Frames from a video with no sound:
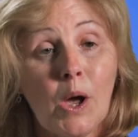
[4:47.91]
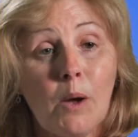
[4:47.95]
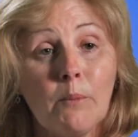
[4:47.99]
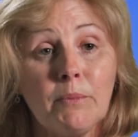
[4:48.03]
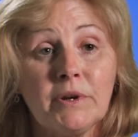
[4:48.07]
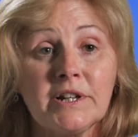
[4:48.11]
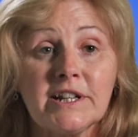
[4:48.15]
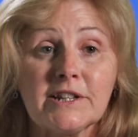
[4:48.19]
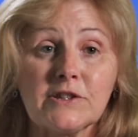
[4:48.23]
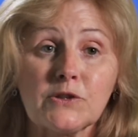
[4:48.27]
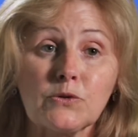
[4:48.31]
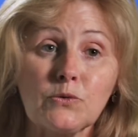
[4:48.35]

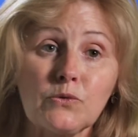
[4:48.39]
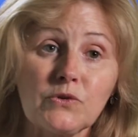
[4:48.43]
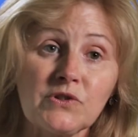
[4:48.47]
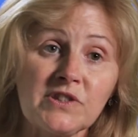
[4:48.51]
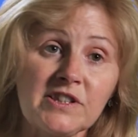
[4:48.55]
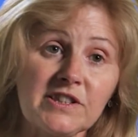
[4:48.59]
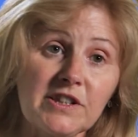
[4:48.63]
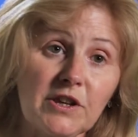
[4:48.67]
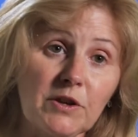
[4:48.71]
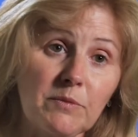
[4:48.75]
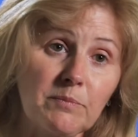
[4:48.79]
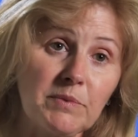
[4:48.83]
but it's
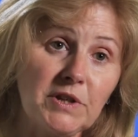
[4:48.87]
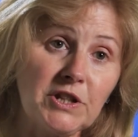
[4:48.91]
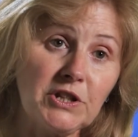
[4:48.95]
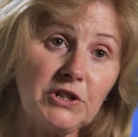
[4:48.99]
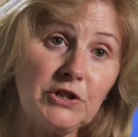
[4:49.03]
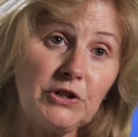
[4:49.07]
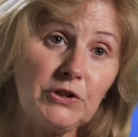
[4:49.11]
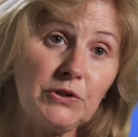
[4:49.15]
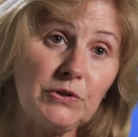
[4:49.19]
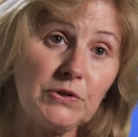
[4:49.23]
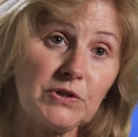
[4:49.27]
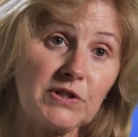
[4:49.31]
also
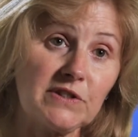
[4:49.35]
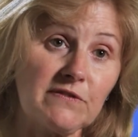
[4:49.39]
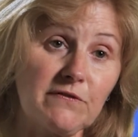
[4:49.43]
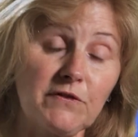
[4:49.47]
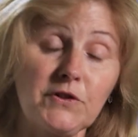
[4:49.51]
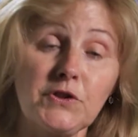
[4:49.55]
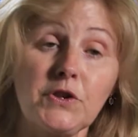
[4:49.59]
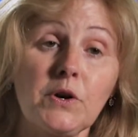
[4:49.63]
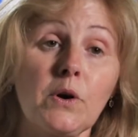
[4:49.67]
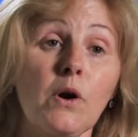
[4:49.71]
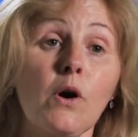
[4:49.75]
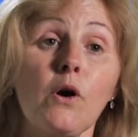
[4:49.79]
been used
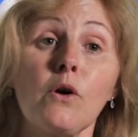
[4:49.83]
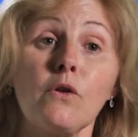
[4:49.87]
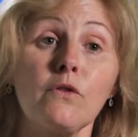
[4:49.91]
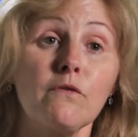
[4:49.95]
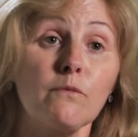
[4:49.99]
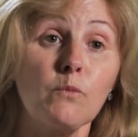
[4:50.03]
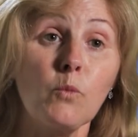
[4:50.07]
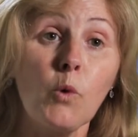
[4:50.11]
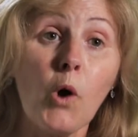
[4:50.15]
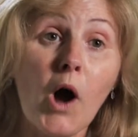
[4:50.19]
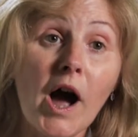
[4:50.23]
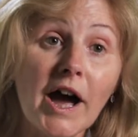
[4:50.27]
for the
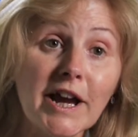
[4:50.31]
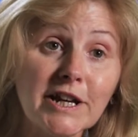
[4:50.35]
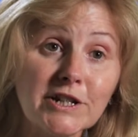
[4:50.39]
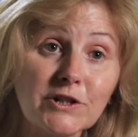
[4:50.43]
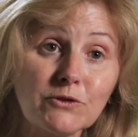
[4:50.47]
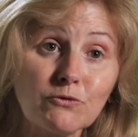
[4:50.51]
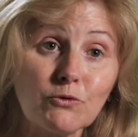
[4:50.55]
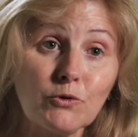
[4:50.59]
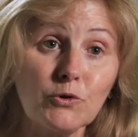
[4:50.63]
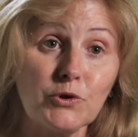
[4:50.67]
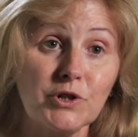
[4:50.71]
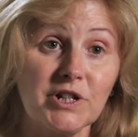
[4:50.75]

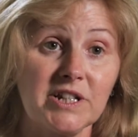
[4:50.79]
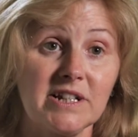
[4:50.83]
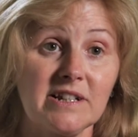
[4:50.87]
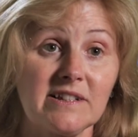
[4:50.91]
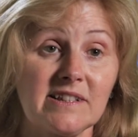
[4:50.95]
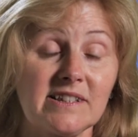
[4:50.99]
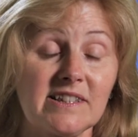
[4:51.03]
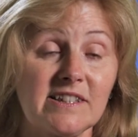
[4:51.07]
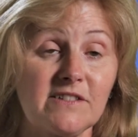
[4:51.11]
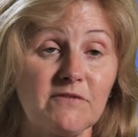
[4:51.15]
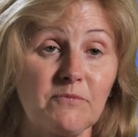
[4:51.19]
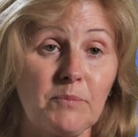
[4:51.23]
wider
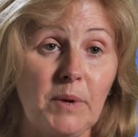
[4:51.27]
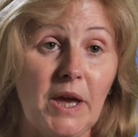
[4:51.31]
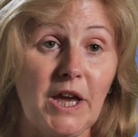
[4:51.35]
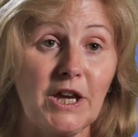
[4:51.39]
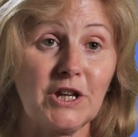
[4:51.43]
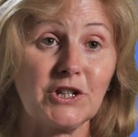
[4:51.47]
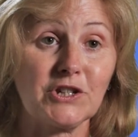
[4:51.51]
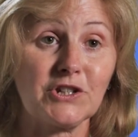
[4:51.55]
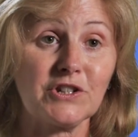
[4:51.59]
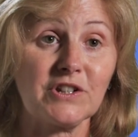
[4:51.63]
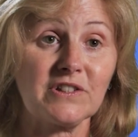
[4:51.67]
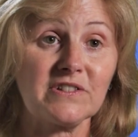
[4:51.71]
audience of
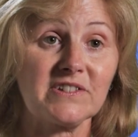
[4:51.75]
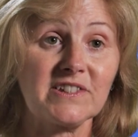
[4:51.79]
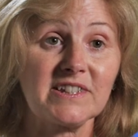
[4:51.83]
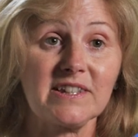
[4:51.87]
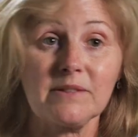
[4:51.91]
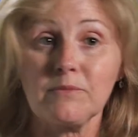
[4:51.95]
patients.